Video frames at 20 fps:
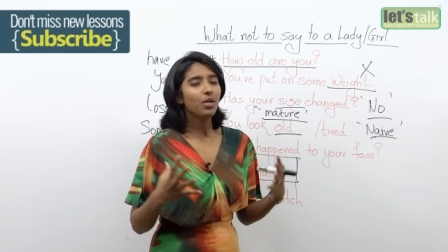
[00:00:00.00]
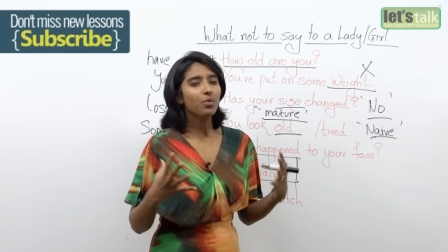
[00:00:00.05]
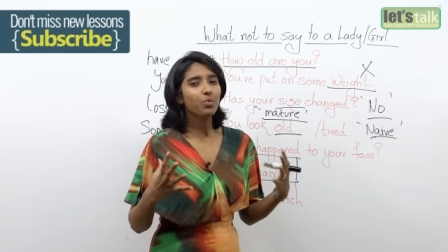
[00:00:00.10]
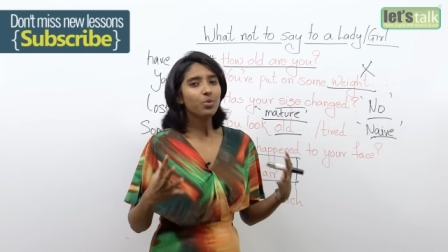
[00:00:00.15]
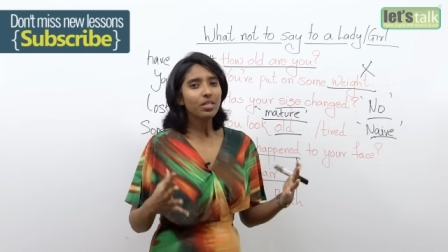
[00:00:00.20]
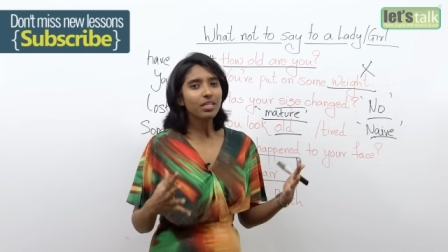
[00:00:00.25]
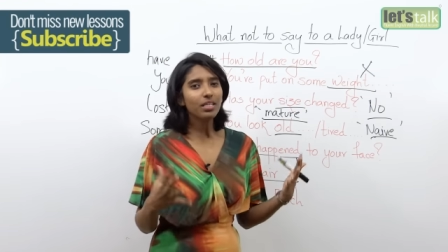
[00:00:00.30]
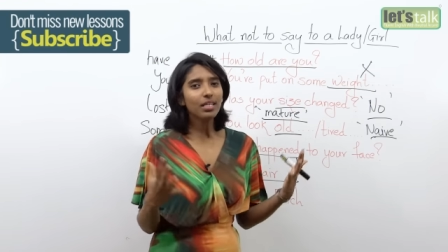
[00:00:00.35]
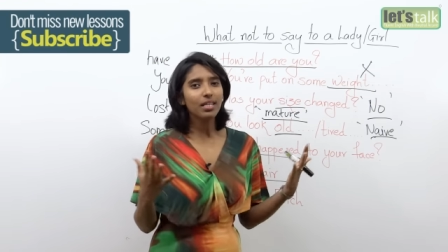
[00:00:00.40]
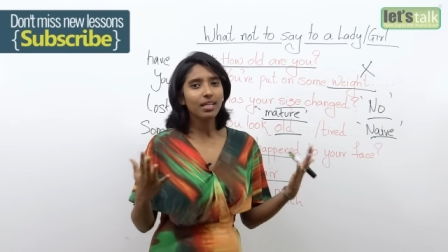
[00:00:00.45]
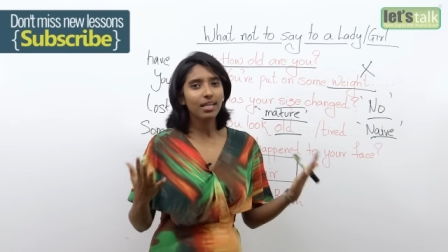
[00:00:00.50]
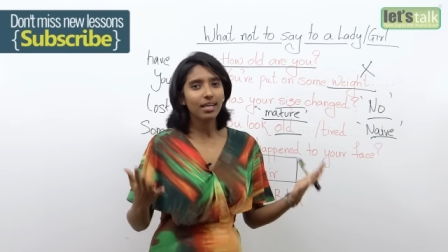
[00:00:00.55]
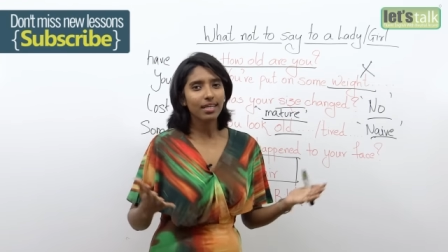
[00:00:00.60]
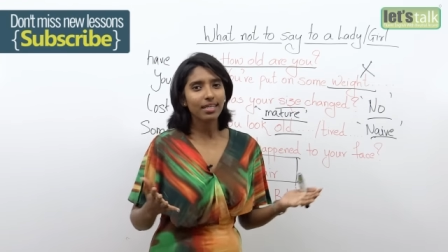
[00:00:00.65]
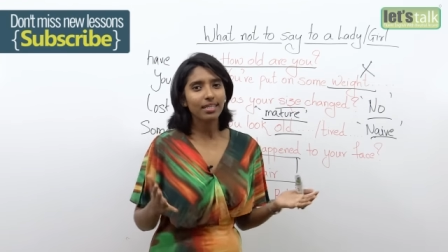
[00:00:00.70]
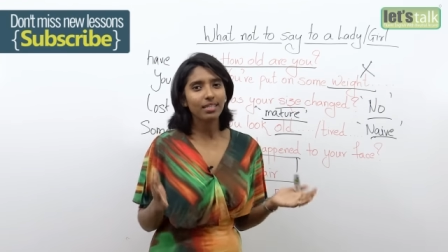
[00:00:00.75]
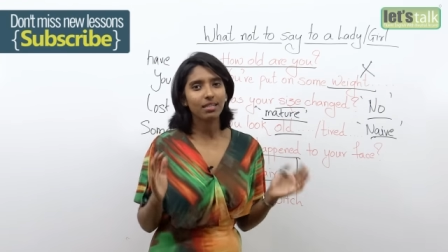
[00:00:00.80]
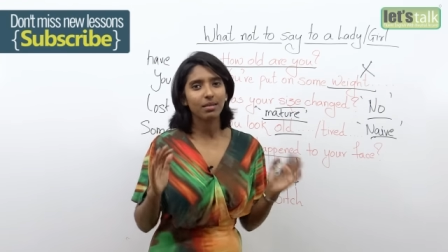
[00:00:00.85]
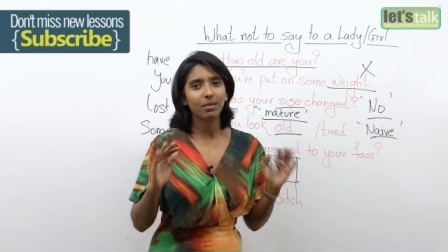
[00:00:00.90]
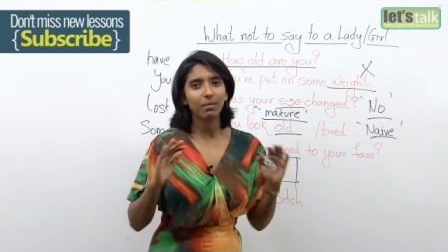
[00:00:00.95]
I really
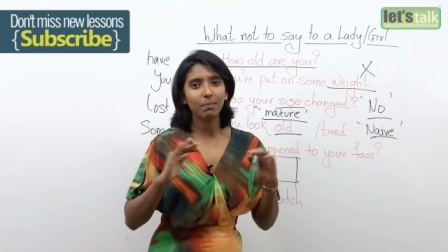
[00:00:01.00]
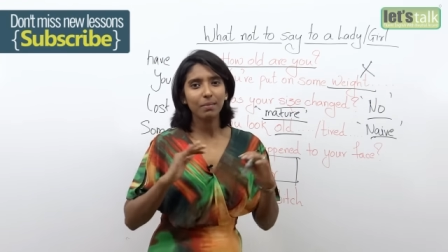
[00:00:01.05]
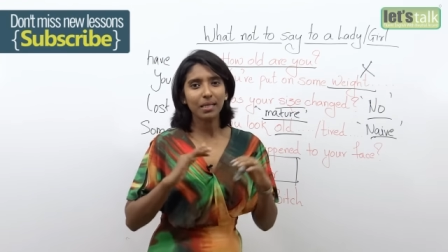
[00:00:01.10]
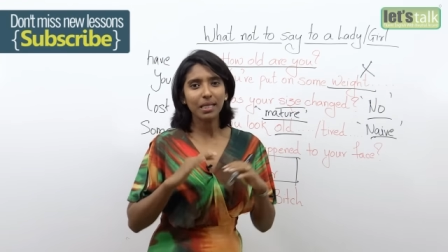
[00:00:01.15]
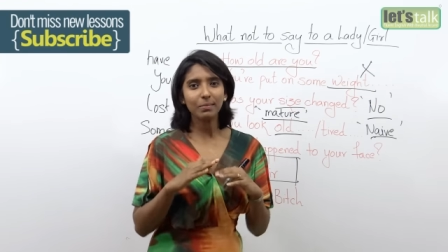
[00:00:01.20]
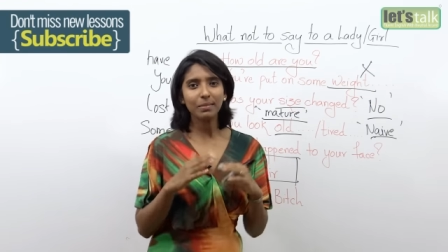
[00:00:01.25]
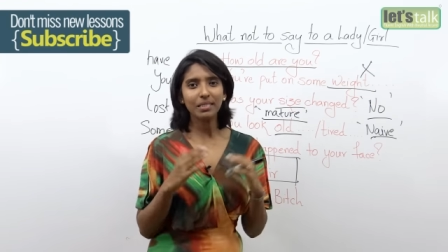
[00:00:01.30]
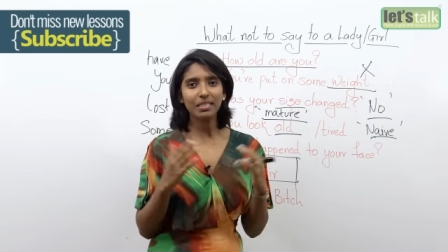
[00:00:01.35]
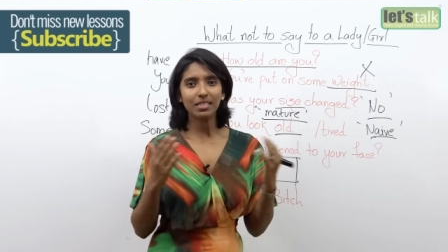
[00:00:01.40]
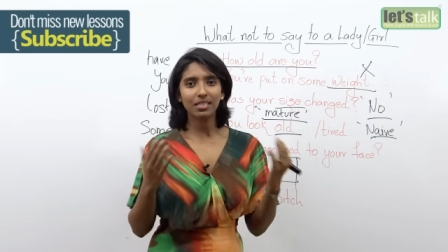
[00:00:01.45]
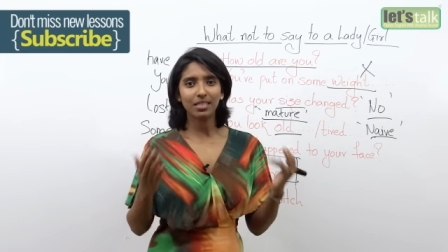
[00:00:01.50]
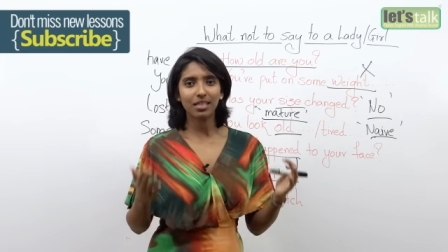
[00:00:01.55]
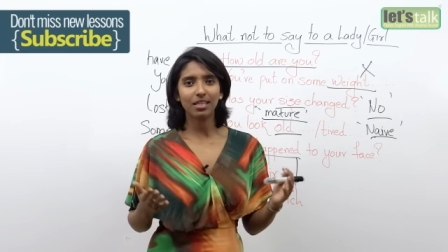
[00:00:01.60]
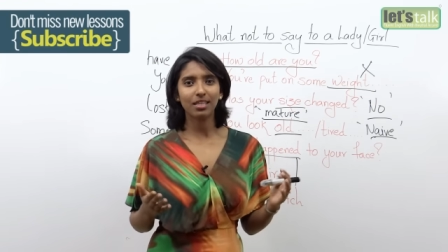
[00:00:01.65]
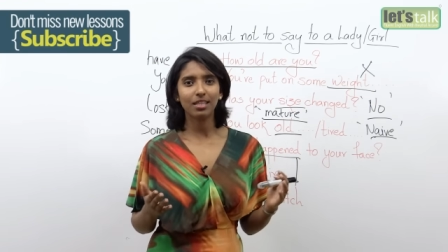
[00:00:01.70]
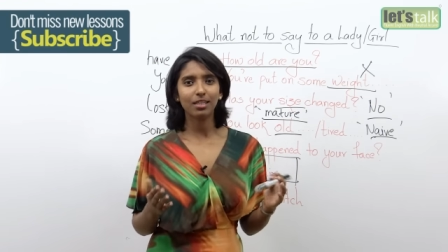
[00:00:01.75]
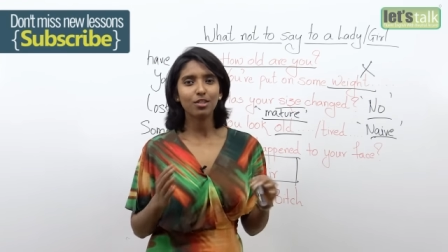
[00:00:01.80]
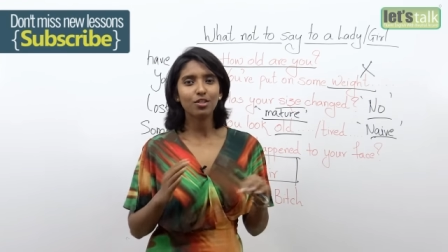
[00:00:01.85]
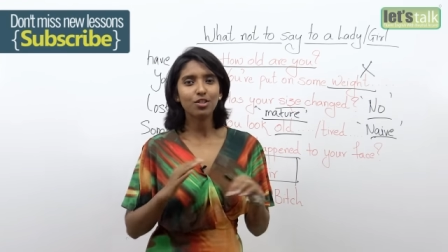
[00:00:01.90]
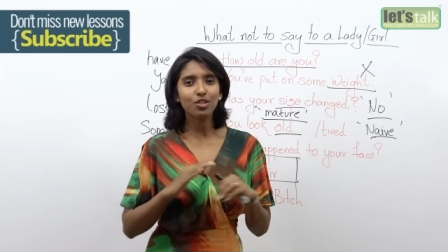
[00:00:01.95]
like baby
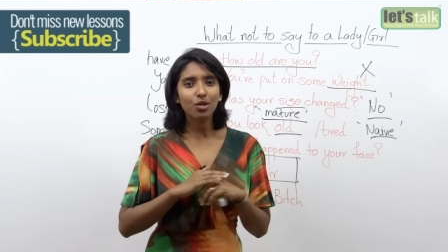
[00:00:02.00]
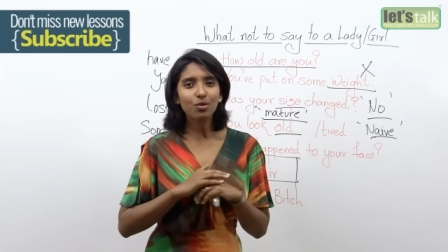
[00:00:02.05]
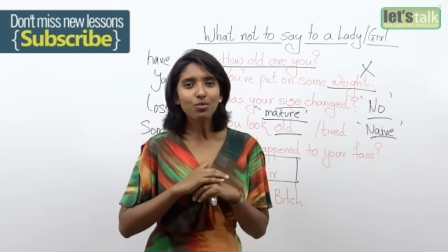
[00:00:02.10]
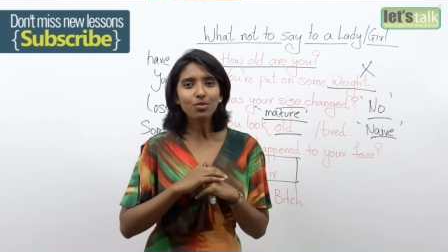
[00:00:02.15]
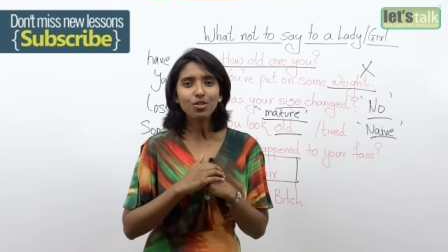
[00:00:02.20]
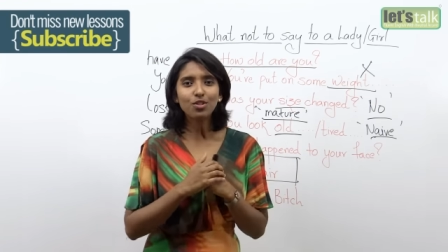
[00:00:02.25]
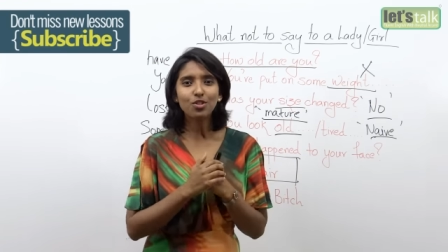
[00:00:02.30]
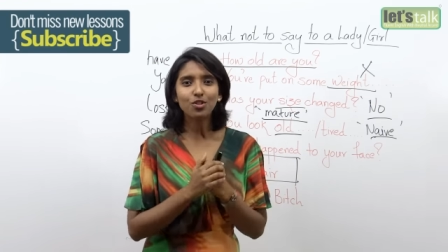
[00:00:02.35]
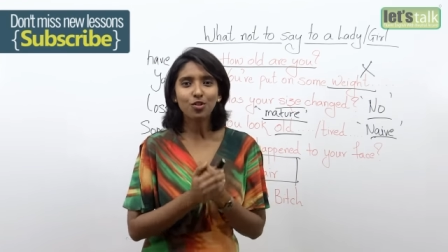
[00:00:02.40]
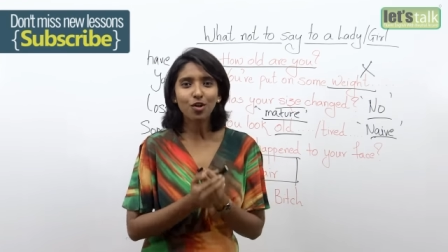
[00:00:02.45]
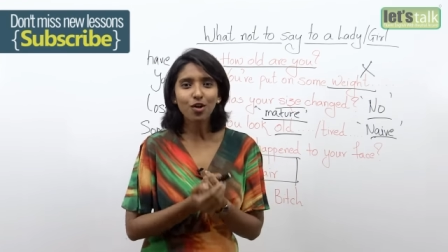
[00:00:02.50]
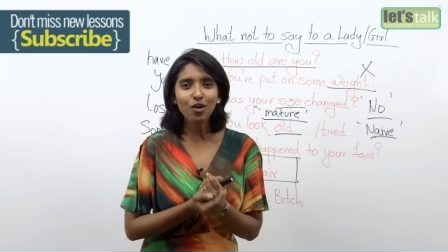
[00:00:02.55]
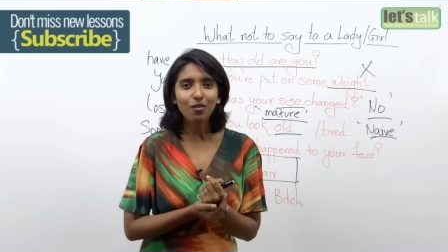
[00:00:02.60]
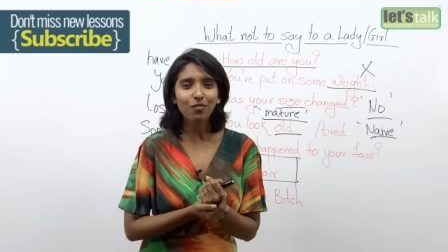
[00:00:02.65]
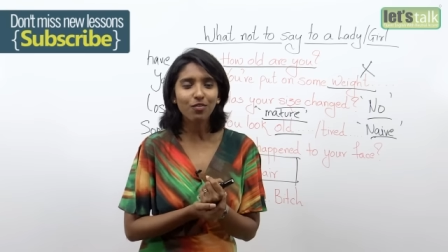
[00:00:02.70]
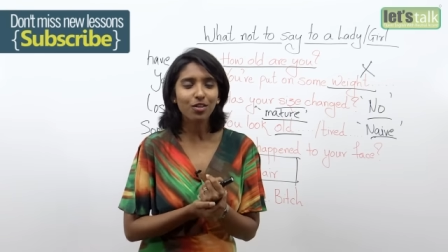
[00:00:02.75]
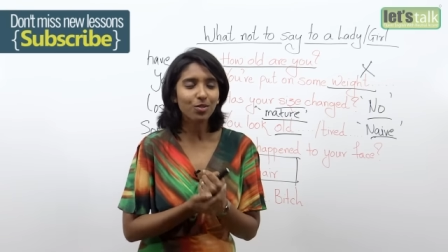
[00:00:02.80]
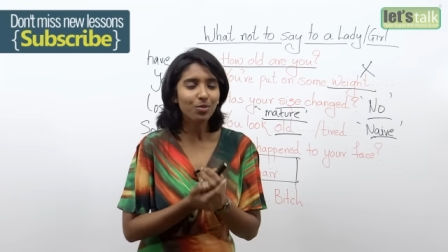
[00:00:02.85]
skin. They're so soft.